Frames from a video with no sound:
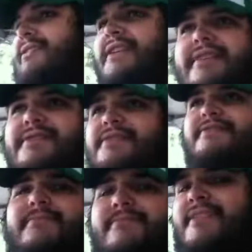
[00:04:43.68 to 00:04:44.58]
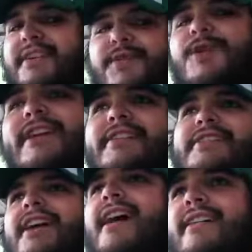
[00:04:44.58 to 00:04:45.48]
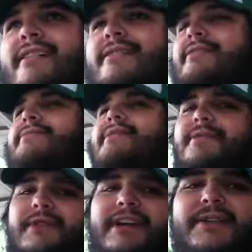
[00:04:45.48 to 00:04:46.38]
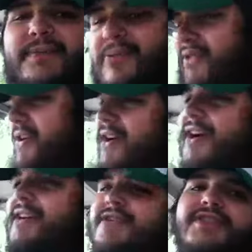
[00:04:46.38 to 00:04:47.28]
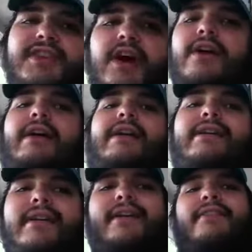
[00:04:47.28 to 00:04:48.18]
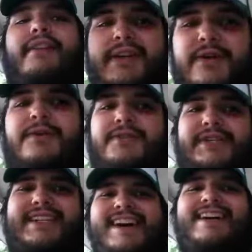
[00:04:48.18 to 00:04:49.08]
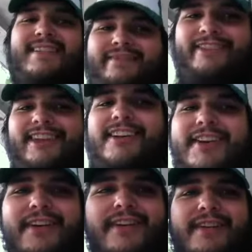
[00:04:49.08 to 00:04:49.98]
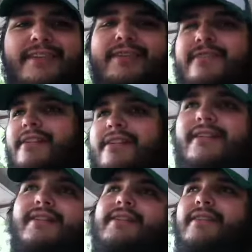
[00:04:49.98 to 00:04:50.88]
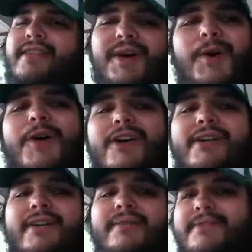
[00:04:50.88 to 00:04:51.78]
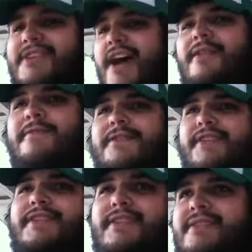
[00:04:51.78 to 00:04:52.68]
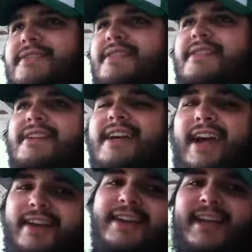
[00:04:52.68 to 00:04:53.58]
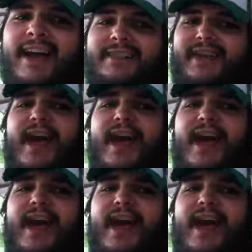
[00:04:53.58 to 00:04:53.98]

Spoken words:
There's the Greek god, or the Greek, sorry, the Norse god of thunder, Thor himself is in this, and he has